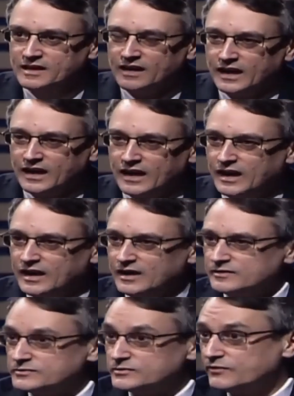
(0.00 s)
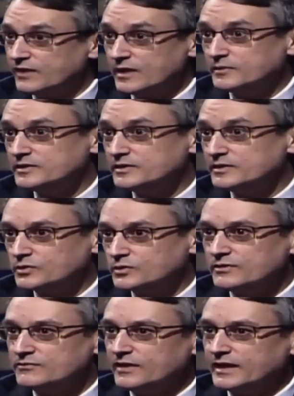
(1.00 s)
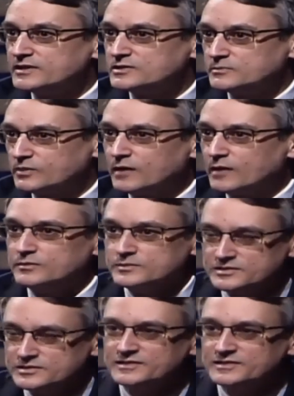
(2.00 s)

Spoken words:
so families who are having financial problems.